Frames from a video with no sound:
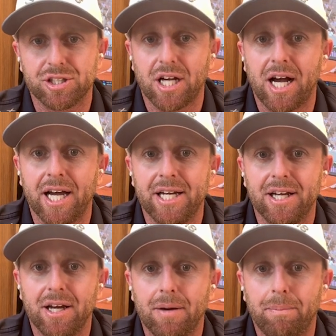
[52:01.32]
to the
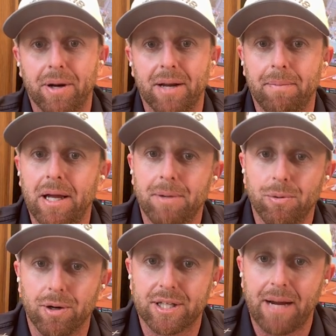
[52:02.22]
side, but it made me
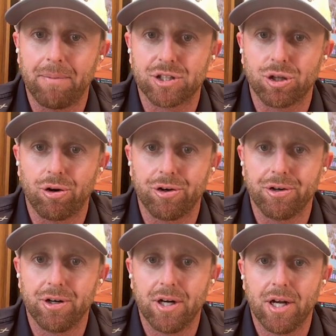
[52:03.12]
work that much
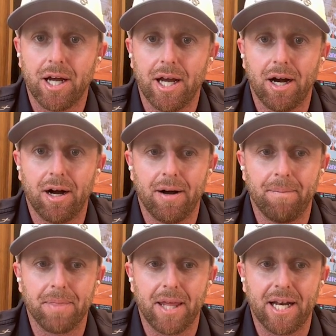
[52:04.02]
harder.
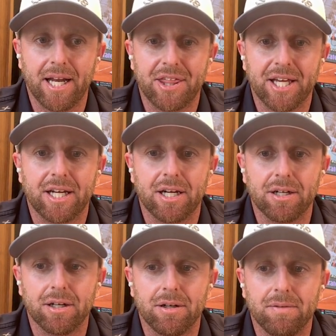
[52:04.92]
And I think
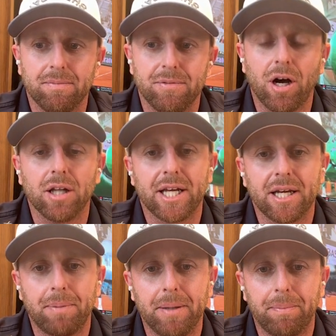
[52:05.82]
not
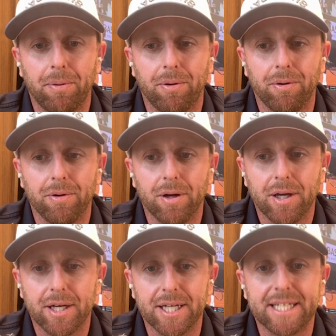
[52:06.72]
letting people
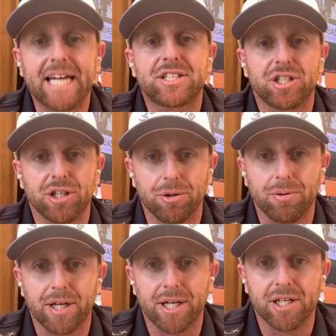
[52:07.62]
get to
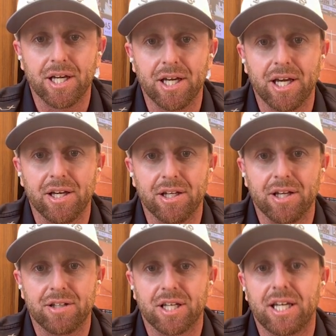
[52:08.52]
you,
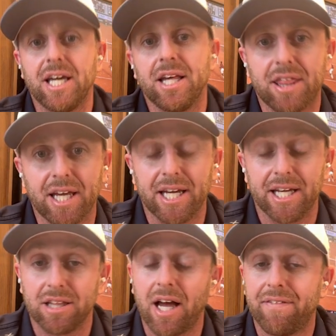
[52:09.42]
it's a key thing
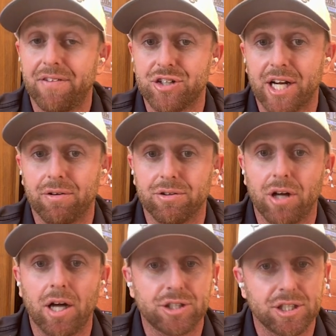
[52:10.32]
in life in general,
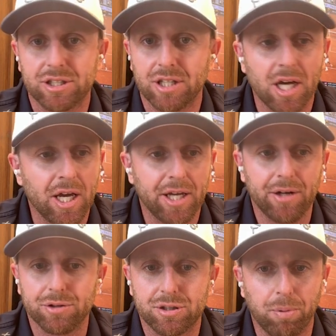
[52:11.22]
not just,
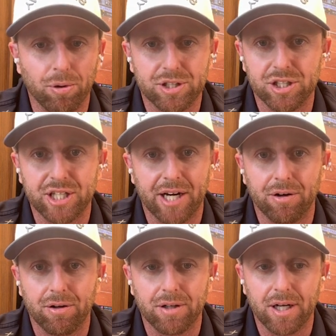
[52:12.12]
sports in
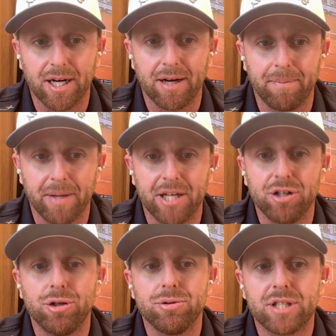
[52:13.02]
general,
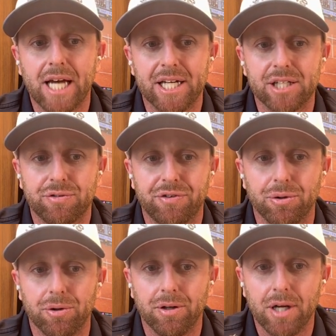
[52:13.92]
and use that as
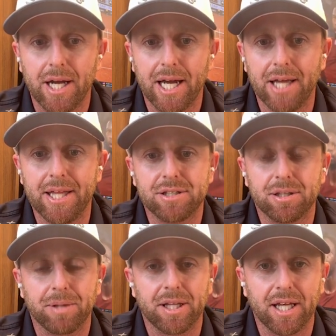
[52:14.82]
fuel. And that's
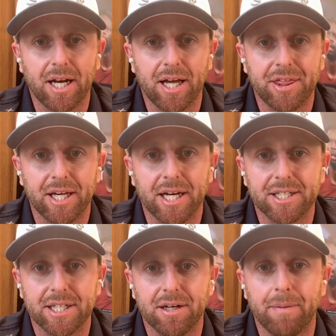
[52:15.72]
something that I think
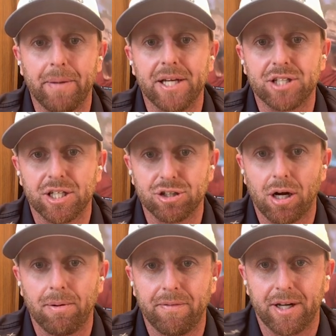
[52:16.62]
I did an amazing
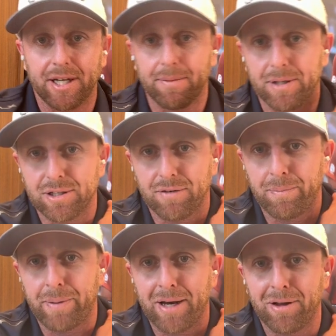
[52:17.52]
job of. And I give myself
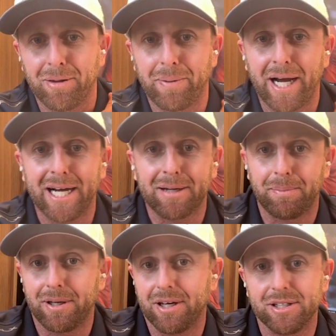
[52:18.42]
a pat on the
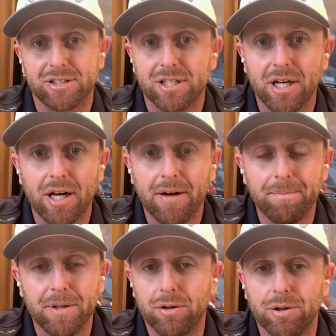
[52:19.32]
back because,
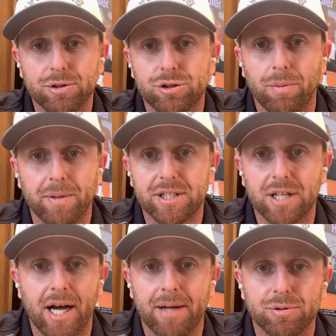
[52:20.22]
there were so many
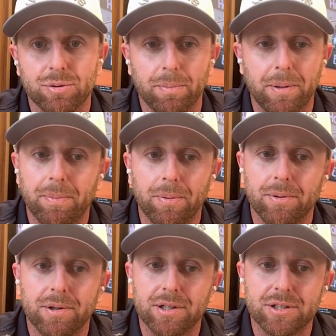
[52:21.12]
times where people
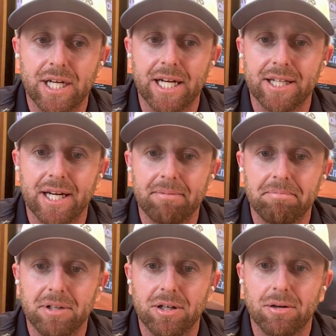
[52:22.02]
were saying
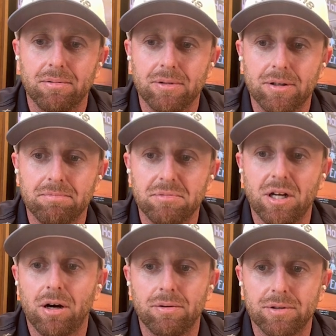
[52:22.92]
that,
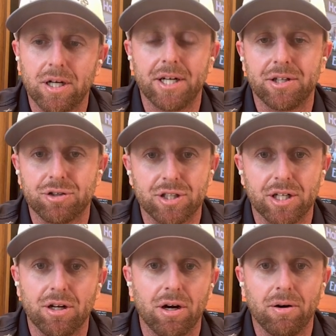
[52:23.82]
no, we're not
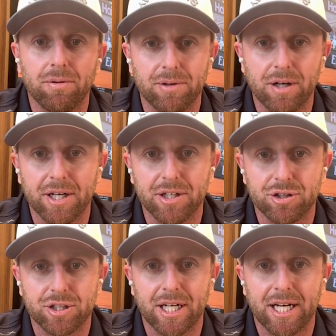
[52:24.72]
interested. No, we're not
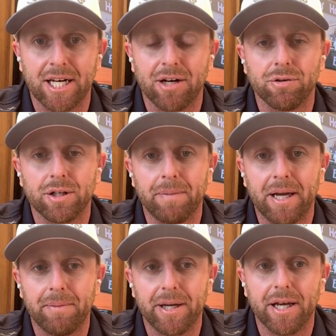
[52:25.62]
interested. And it only
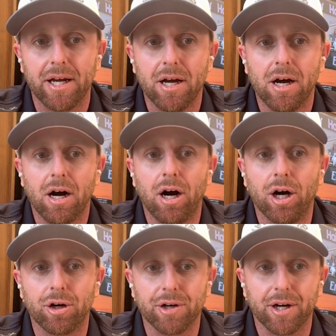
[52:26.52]
made me
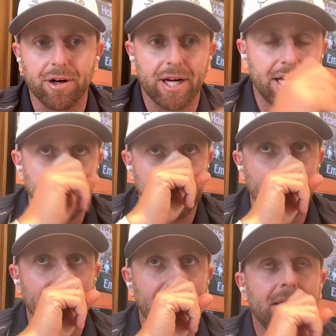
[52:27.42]
hungrier. And I
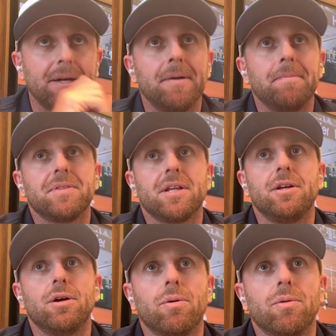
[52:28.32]
think,
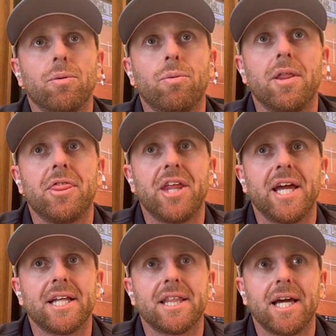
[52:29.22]
the one
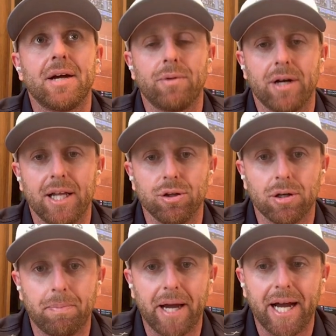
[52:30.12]
thing that when I
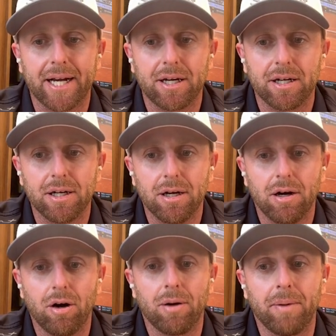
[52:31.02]
look back
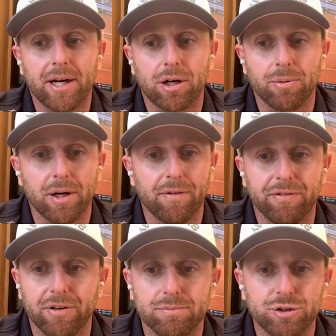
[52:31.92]
on my career
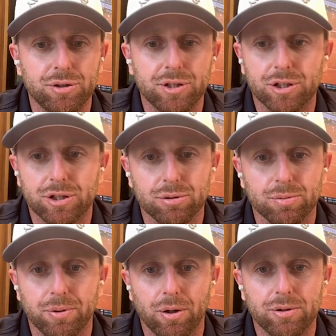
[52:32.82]
from juniors
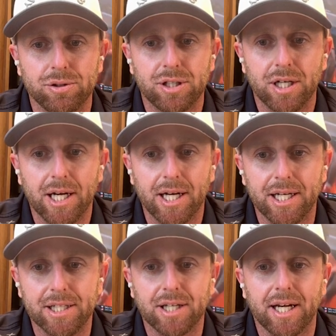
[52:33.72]
through pros
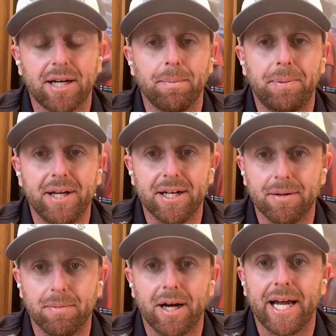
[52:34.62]
is I
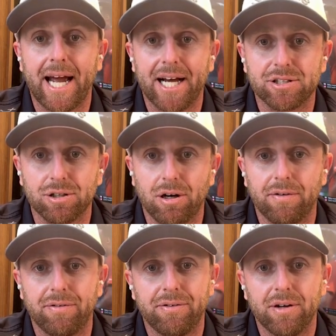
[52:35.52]
competed my ass
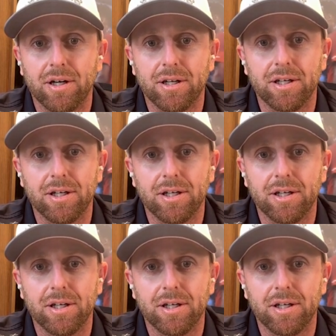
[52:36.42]
off,